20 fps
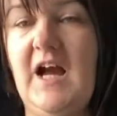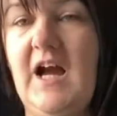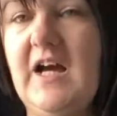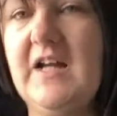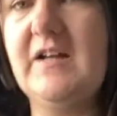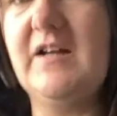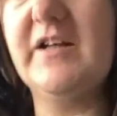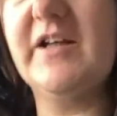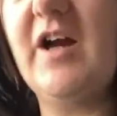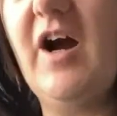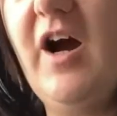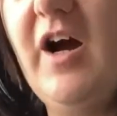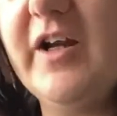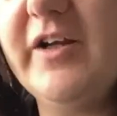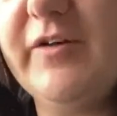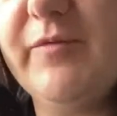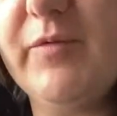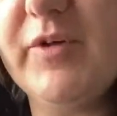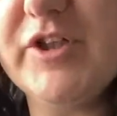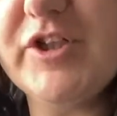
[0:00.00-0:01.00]
and I
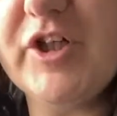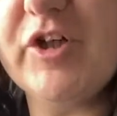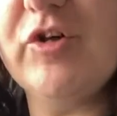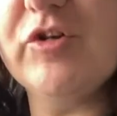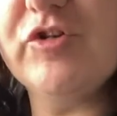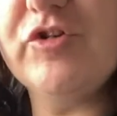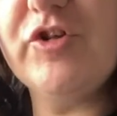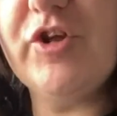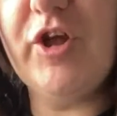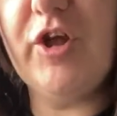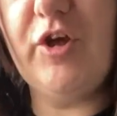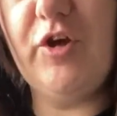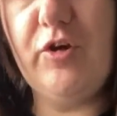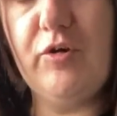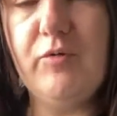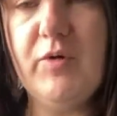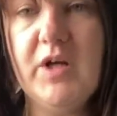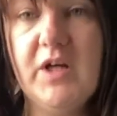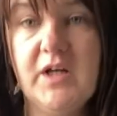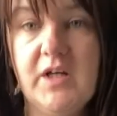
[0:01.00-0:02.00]
kind of wish I got
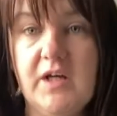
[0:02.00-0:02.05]
2,